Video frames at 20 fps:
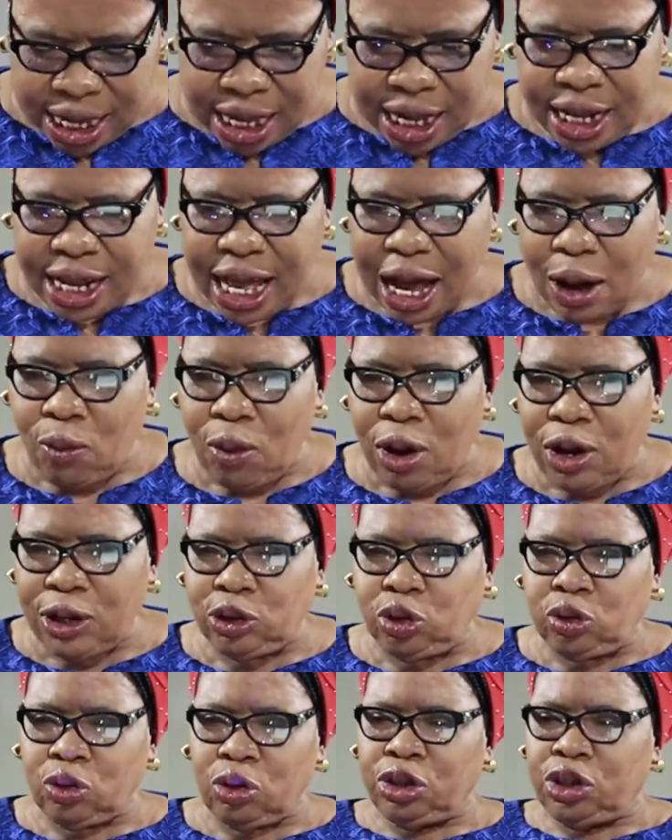that
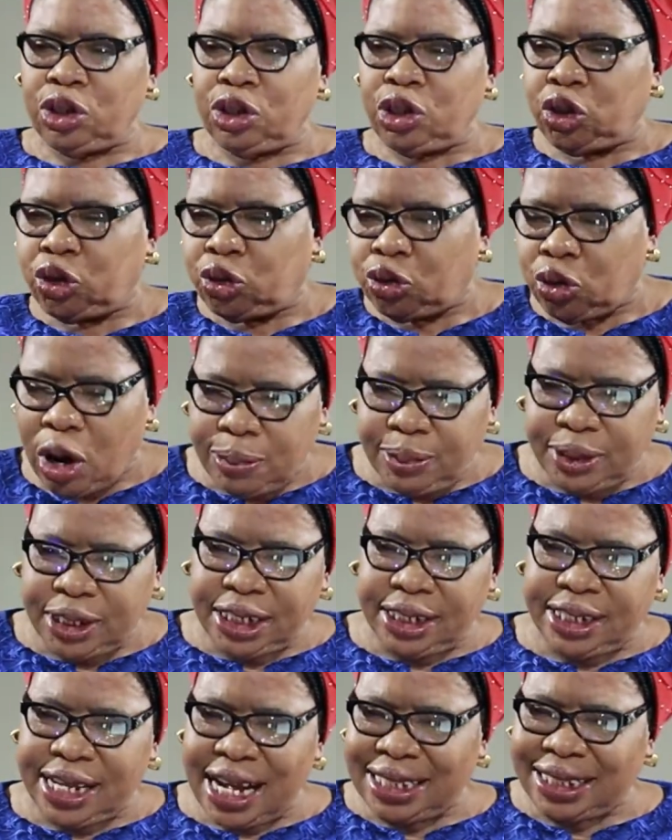want to disrupt the
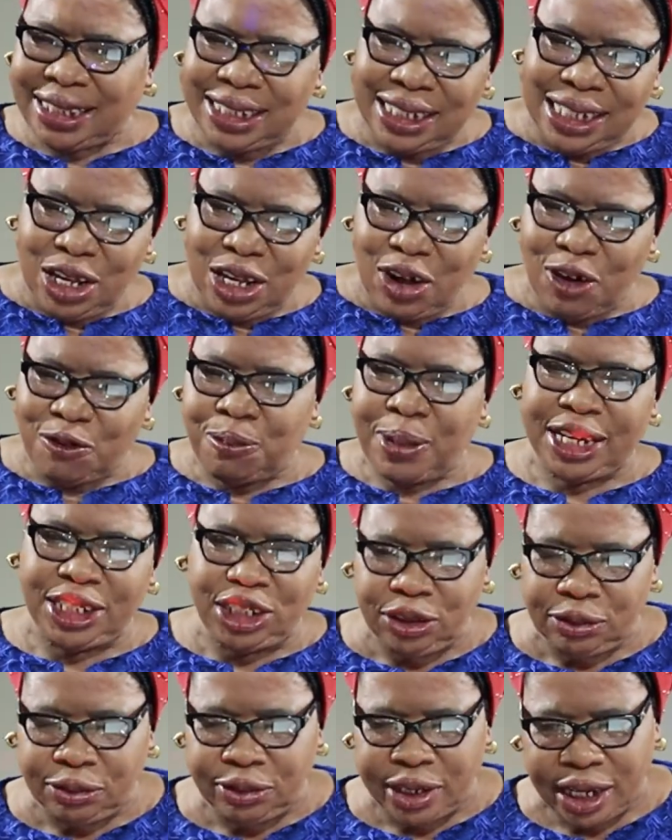destiny of my
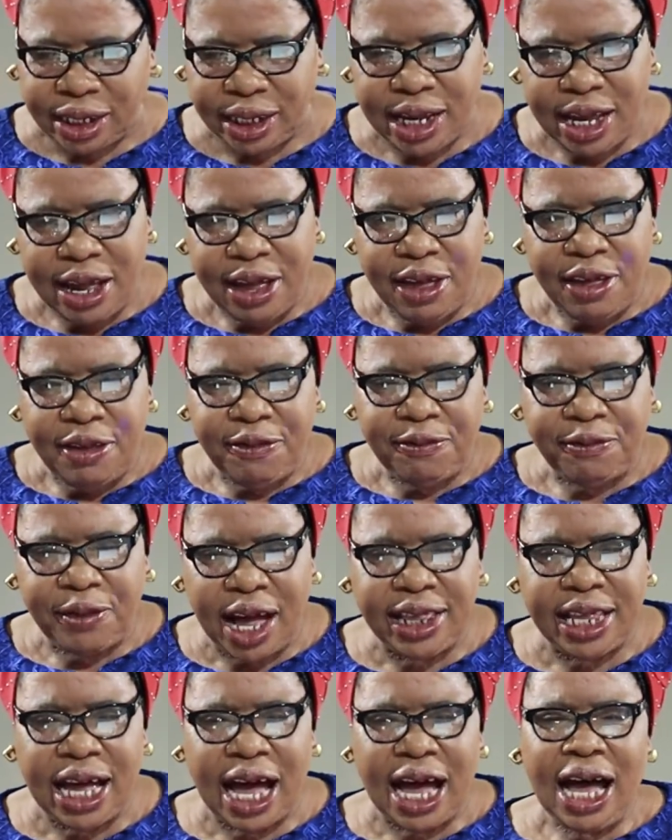children,
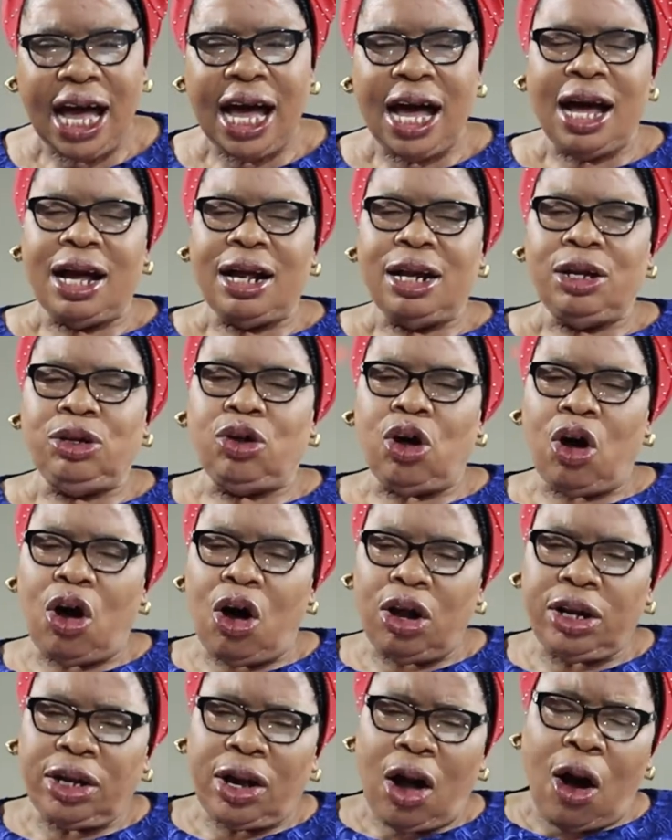Father,
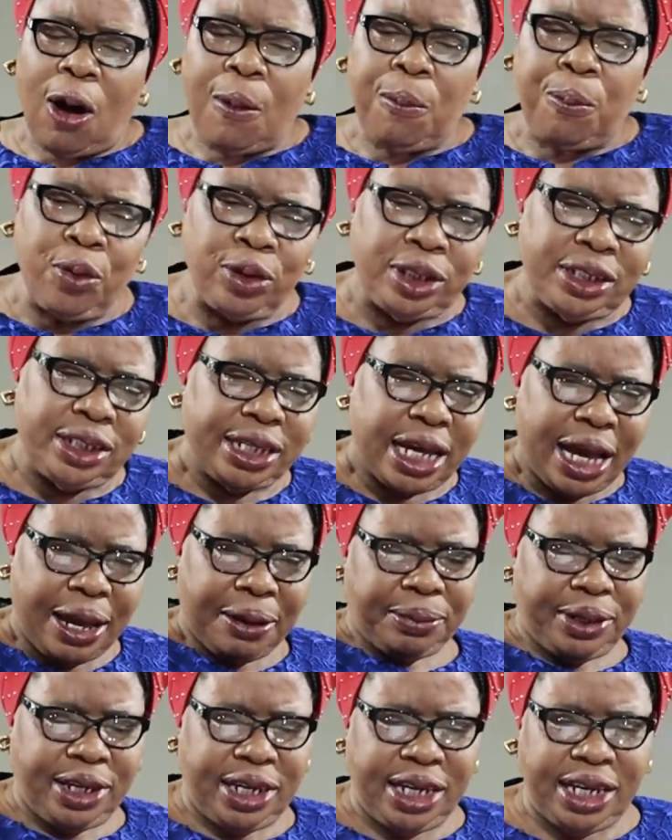Lord, uproot
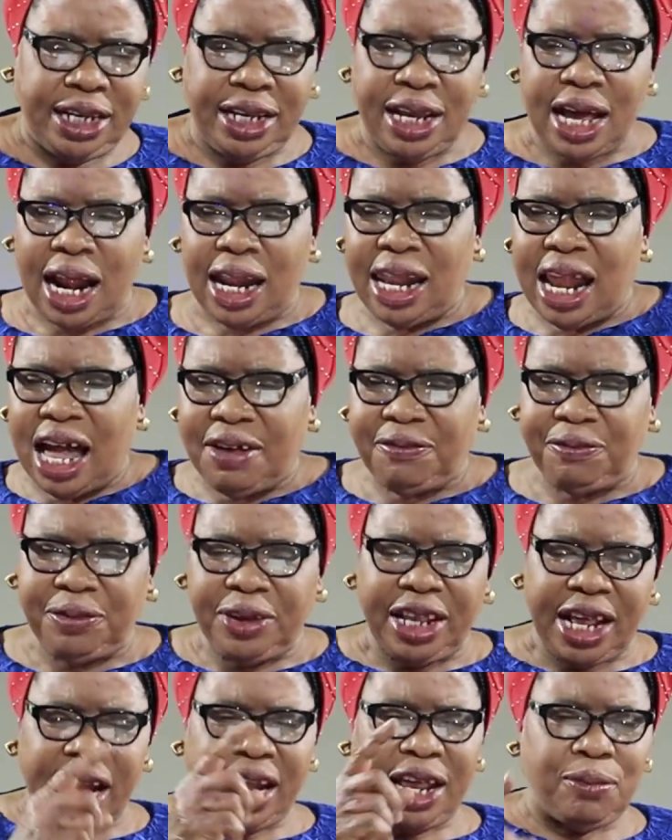them in their life in
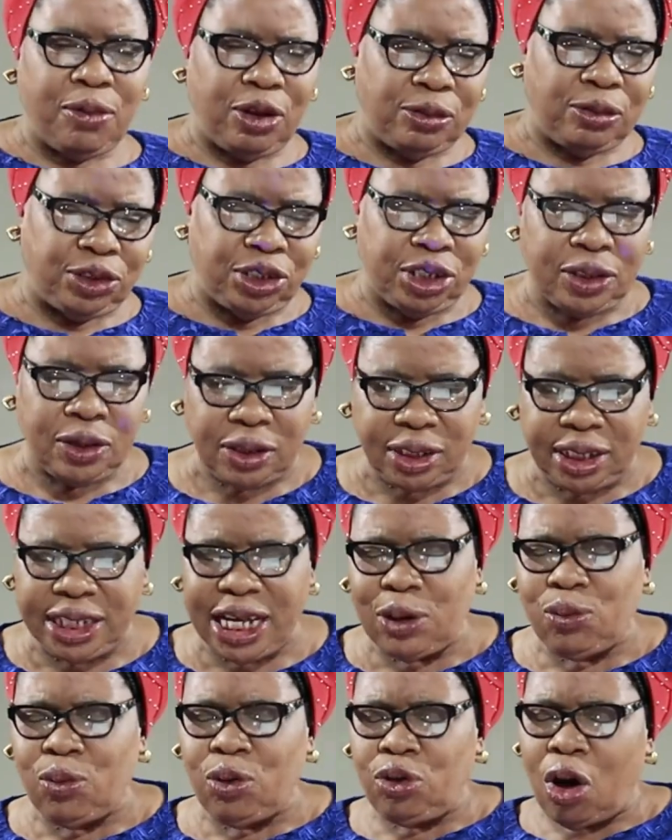the name of Jesus. They
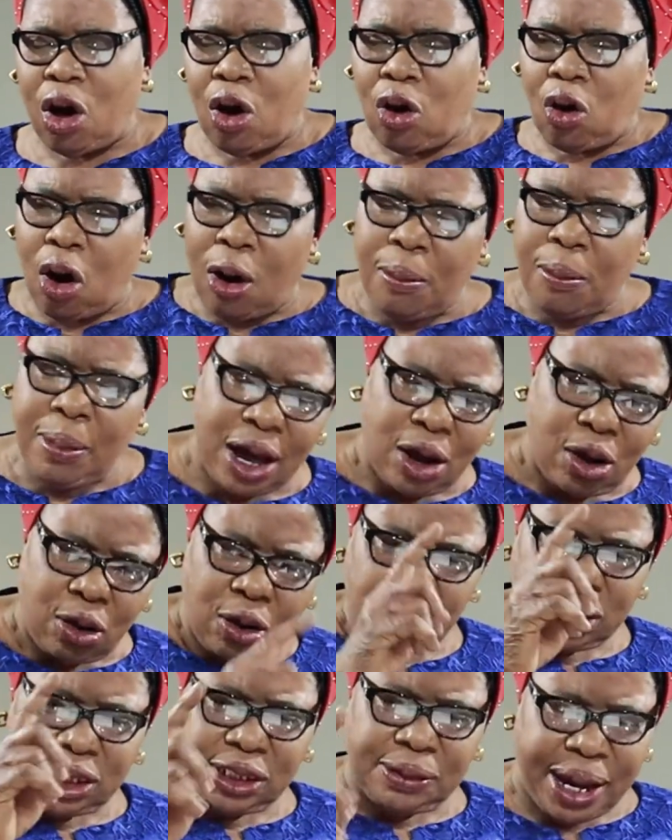will not come
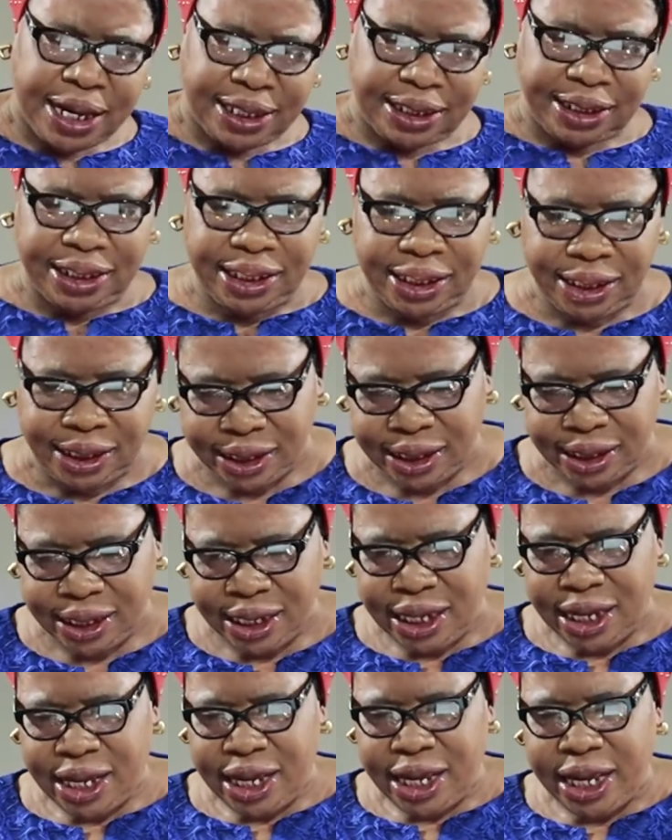across my seed
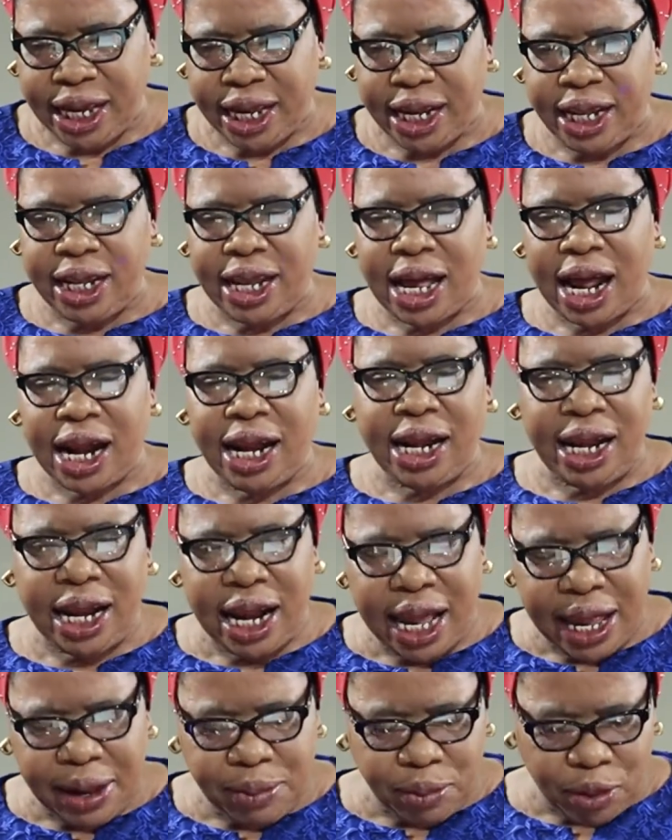in the
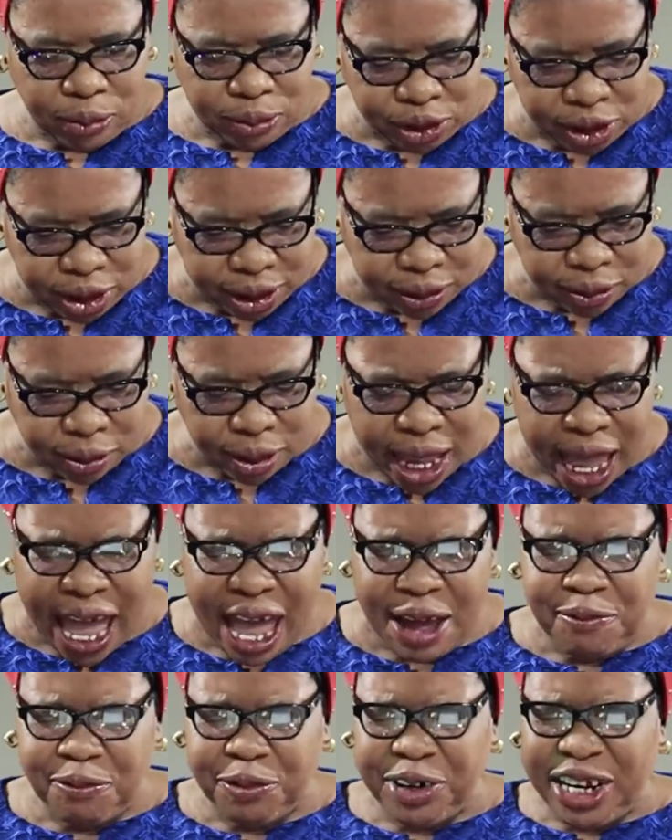name of Jesus.
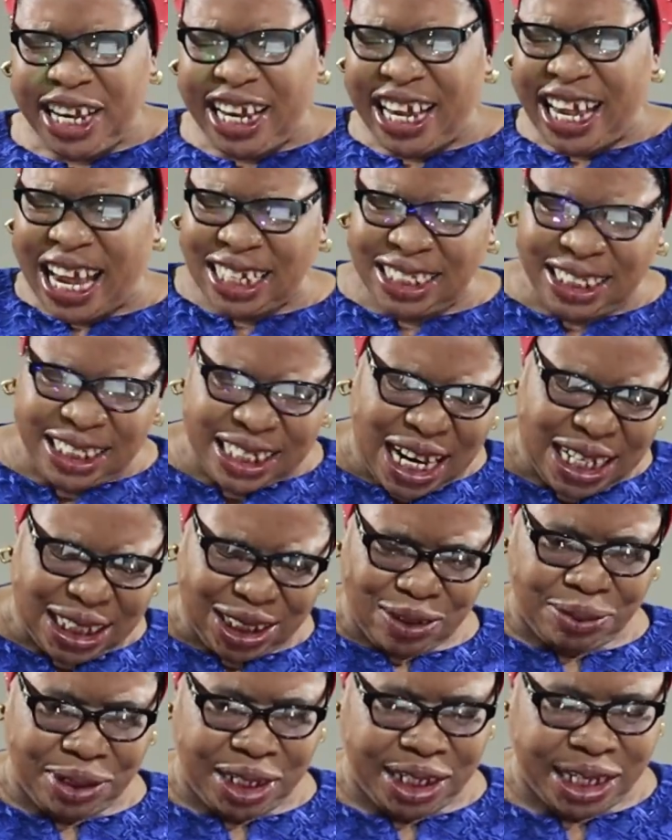Every agent
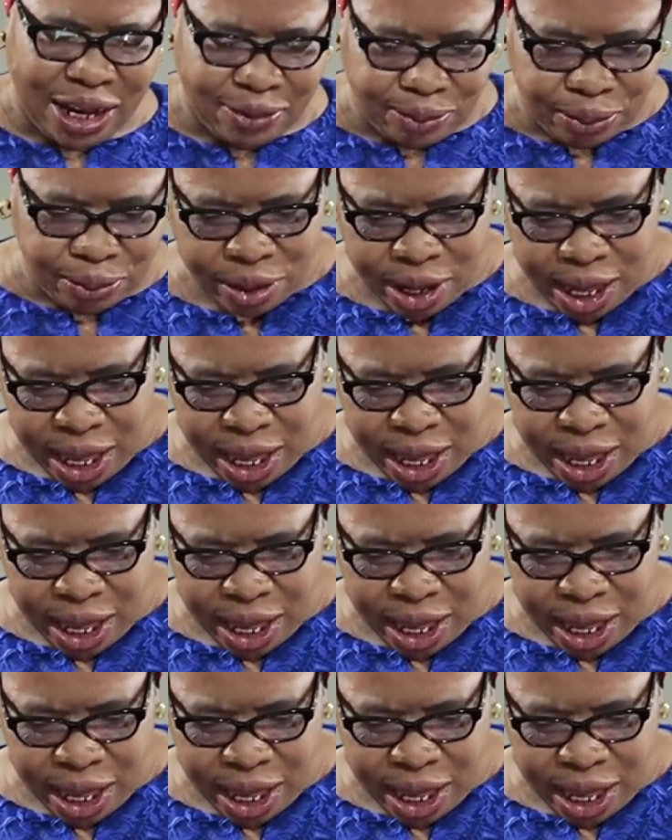of the devil,